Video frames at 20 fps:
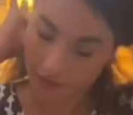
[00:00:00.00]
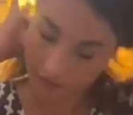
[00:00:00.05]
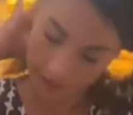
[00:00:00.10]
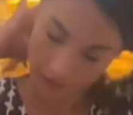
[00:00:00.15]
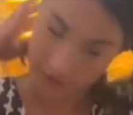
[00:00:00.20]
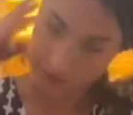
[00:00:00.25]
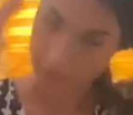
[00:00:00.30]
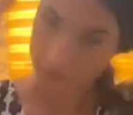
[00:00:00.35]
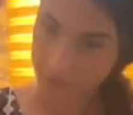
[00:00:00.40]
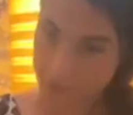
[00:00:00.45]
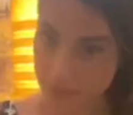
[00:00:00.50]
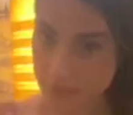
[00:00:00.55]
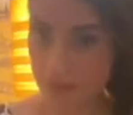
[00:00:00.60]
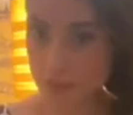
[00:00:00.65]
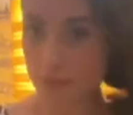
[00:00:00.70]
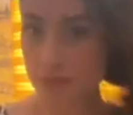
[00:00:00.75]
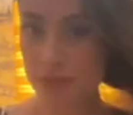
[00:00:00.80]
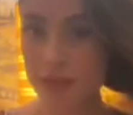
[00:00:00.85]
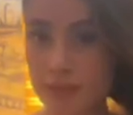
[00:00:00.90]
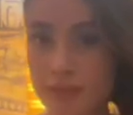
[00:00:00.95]
train
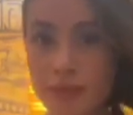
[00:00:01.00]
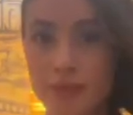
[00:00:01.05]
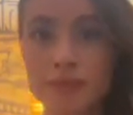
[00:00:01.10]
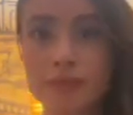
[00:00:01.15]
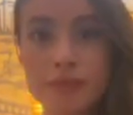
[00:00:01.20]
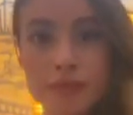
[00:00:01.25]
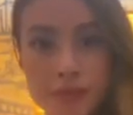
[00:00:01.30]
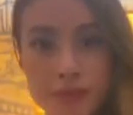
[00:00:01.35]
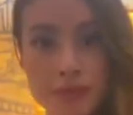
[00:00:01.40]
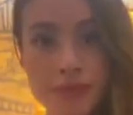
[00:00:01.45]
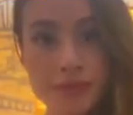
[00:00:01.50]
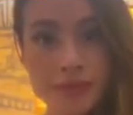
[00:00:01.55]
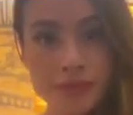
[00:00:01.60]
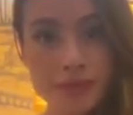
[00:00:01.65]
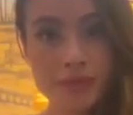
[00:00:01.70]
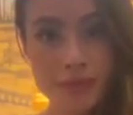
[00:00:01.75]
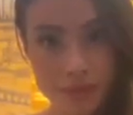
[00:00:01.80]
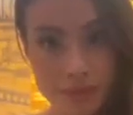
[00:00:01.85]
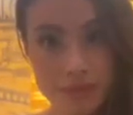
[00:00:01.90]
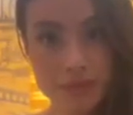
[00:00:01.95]
themselves to unlisten to
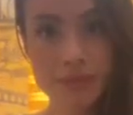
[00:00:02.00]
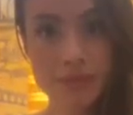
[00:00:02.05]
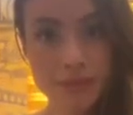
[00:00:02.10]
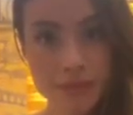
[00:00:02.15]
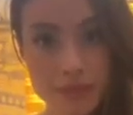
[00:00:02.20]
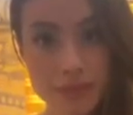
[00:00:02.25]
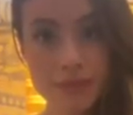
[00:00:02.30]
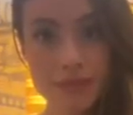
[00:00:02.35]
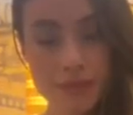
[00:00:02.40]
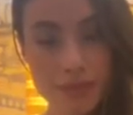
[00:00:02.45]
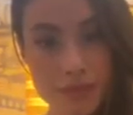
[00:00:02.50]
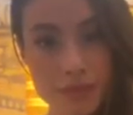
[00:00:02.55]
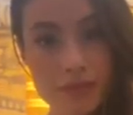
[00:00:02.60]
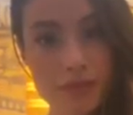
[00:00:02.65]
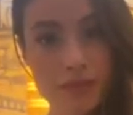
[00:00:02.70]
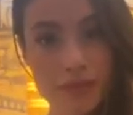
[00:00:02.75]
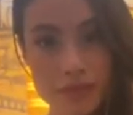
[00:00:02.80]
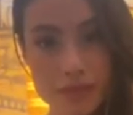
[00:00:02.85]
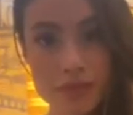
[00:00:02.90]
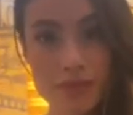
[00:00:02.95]
their own impulses,
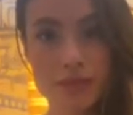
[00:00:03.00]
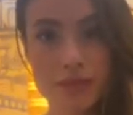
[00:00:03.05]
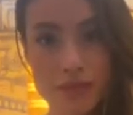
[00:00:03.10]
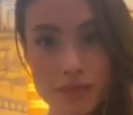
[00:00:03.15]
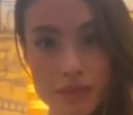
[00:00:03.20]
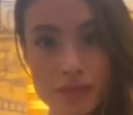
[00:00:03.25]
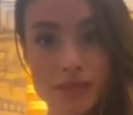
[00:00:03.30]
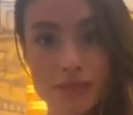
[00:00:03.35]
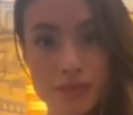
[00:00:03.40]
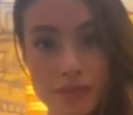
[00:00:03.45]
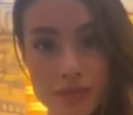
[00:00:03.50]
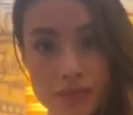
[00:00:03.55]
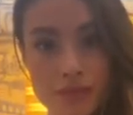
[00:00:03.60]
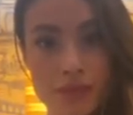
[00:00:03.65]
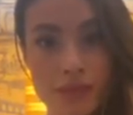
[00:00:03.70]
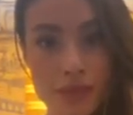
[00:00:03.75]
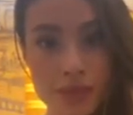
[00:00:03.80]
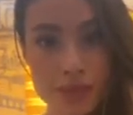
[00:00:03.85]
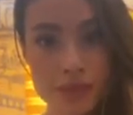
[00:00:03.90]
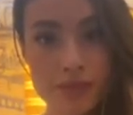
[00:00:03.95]
where they really
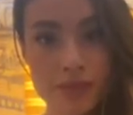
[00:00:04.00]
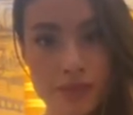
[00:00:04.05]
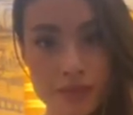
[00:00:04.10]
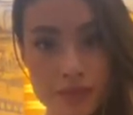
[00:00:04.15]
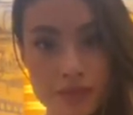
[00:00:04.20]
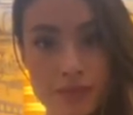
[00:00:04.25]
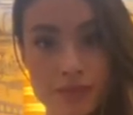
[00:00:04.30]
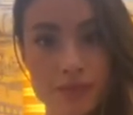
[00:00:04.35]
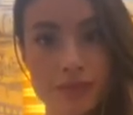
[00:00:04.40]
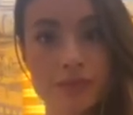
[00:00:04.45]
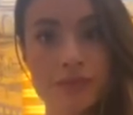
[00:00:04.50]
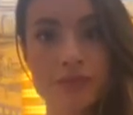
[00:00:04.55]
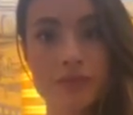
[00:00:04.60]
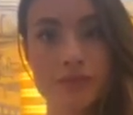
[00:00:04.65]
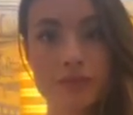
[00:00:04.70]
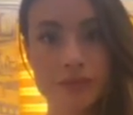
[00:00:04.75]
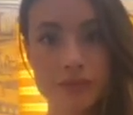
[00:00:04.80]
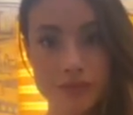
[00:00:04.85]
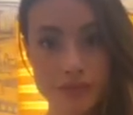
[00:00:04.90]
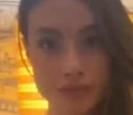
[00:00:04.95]
want to be, who they
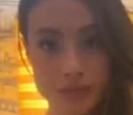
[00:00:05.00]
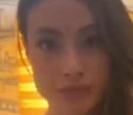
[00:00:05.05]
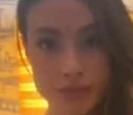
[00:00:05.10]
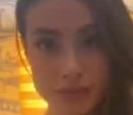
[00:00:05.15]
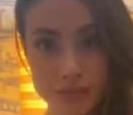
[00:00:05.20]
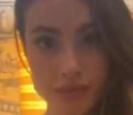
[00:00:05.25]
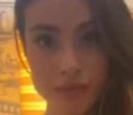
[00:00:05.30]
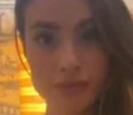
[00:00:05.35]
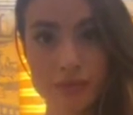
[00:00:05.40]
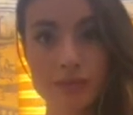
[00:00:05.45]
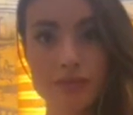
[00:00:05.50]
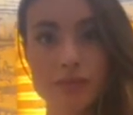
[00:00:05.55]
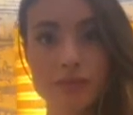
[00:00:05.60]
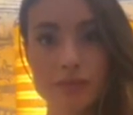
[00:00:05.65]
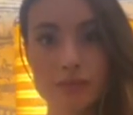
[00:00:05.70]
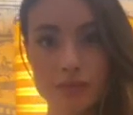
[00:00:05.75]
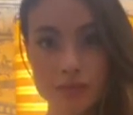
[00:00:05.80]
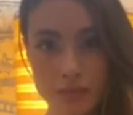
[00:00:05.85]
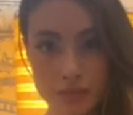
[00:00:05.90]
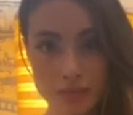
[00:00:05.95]
really want to be.
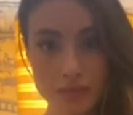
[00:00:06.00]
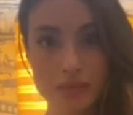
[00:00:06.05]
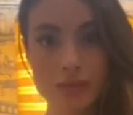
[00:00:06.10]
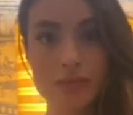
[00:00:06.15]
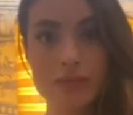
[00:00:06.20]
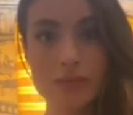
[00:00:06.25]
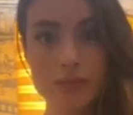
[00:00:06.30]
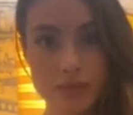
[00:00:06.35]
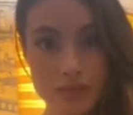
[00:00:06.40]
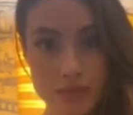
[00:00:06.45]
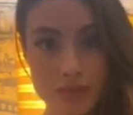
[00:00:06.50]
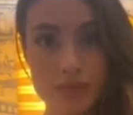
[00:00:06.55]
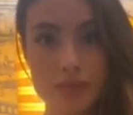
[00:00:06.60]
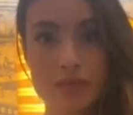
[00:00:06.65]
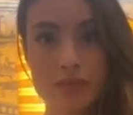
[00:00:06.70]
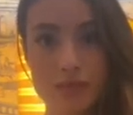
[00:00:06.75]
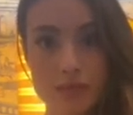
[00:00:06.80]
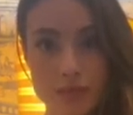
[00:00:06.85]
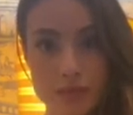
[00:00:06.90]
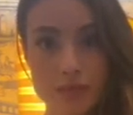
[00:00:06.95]
Yeah. What do you think,
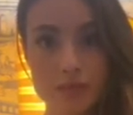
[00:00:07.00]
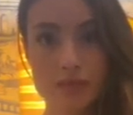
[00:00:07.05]
Glenn?